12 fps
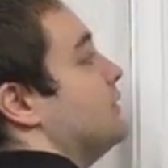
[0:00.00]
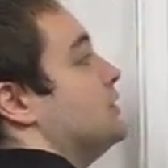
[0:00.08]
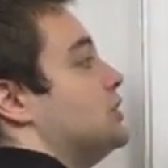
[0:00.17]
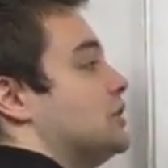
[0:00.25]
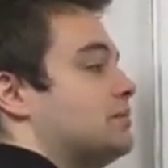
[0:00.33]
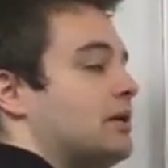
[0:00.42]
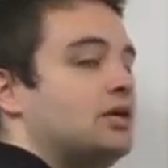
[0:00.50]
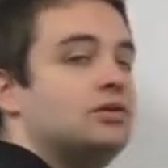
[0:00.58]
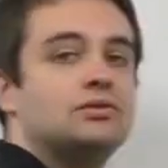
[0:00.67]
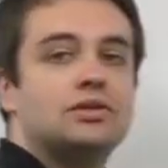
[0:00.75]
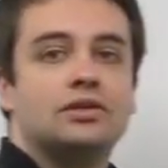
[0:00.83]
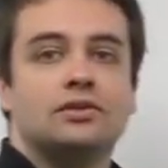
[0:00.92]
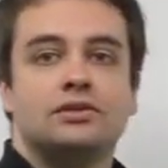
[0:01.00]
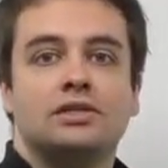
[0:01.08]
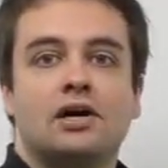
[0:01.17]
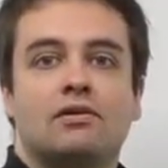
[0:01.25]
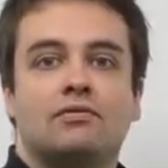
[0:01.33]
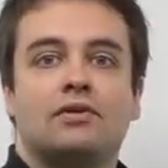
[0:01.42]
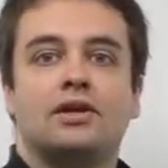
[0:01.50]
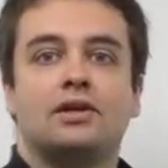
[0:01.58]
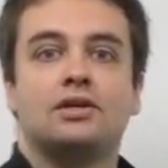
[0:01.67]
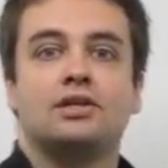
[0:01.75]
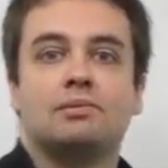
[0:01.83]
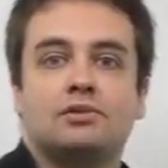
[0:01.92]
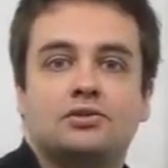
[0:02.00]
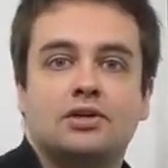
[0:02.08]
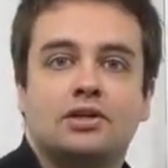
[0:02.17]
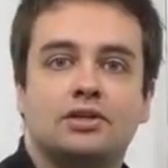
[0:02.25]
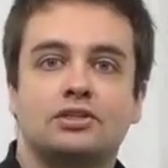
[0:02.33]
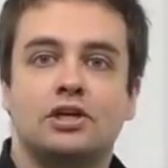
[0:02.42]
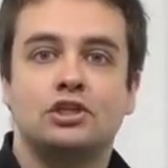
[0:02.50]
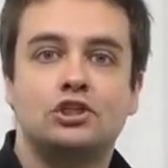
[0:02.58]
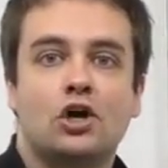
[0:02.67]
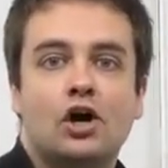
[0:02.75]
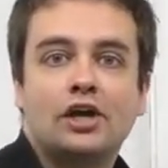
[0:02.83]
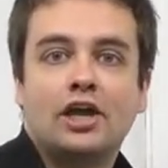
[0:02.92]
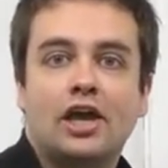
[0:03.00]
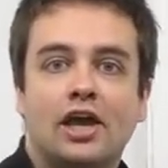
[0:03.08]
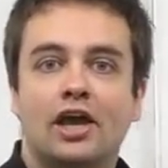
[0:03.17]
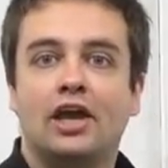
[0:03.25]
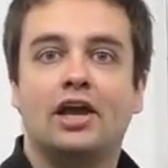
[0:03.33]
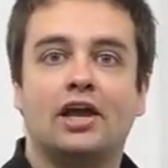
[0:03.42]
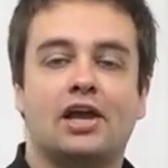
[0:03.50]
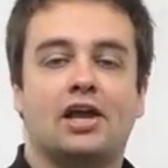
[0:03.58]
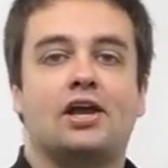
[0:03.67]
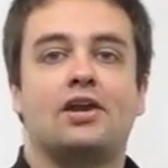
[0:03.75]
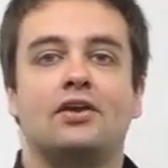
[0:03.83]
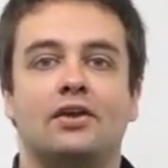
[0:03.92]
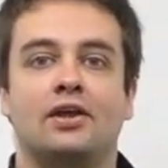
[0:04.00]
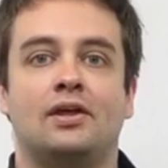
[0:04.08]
just by using yourself, right? You can demonstrate things like jogging and